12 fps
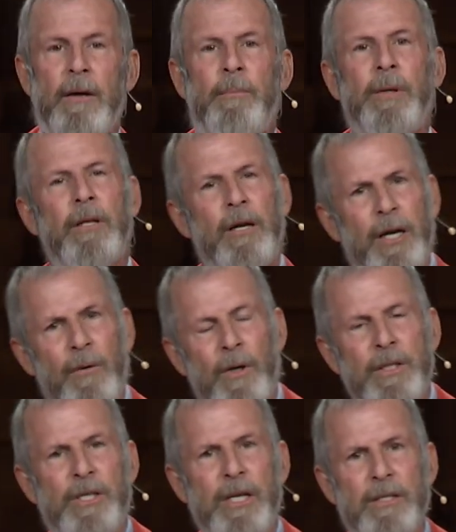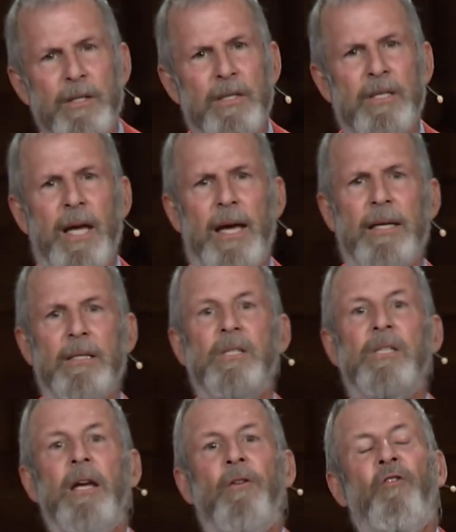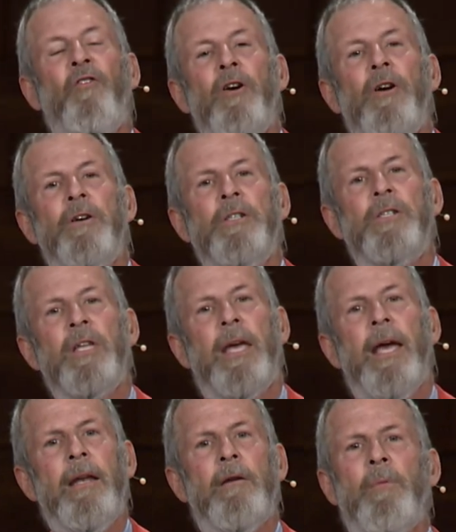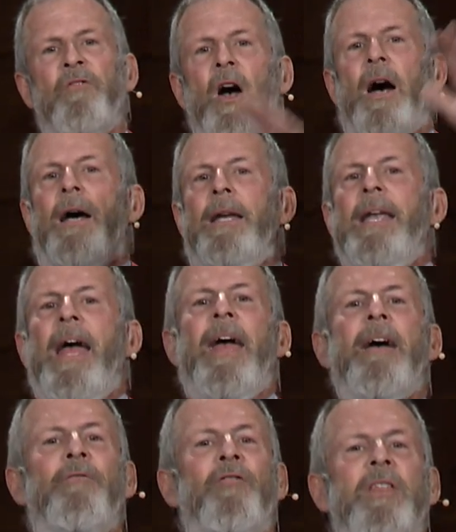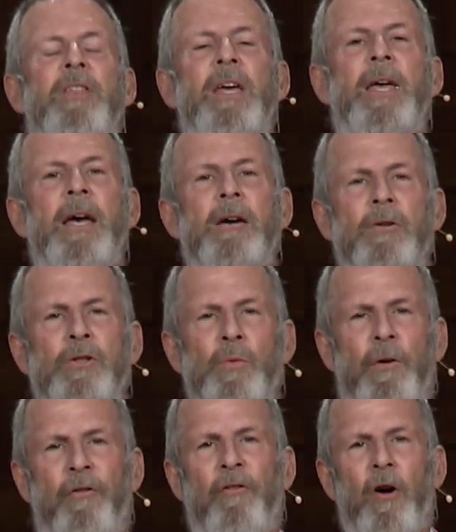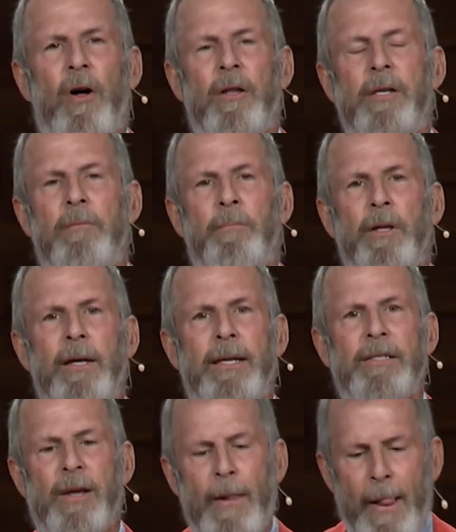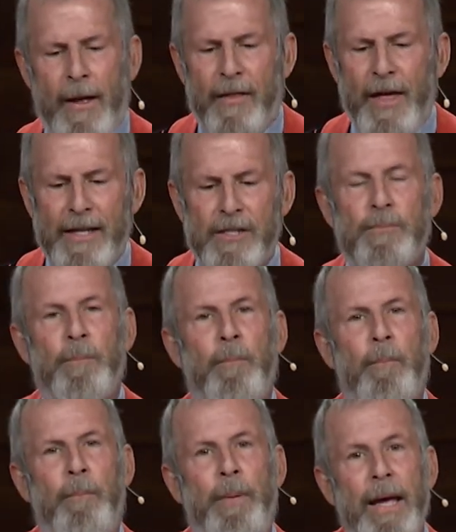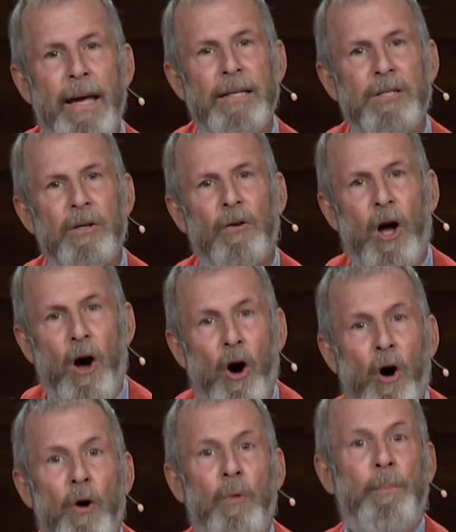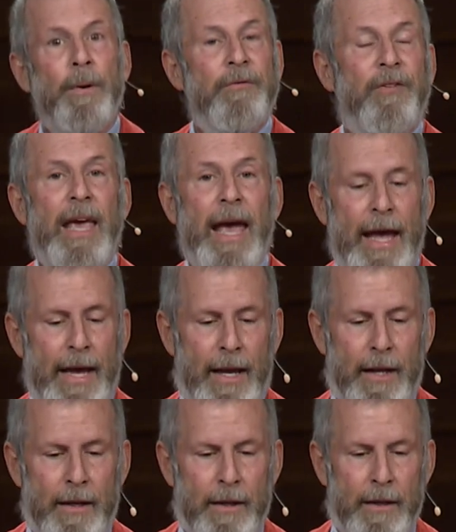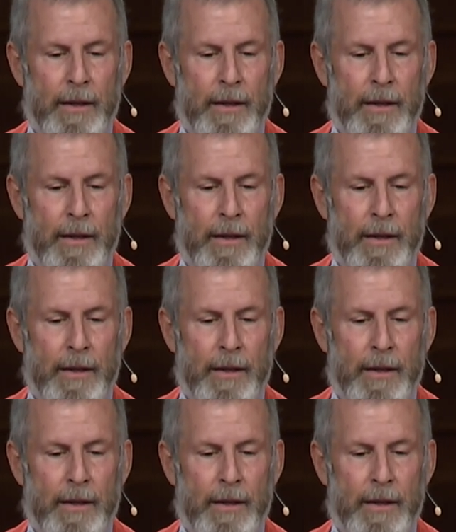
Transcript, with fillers: But look at what Jesus says Seek first the kingdom of God, and everything else will fall into place. That's based on a hope of gain.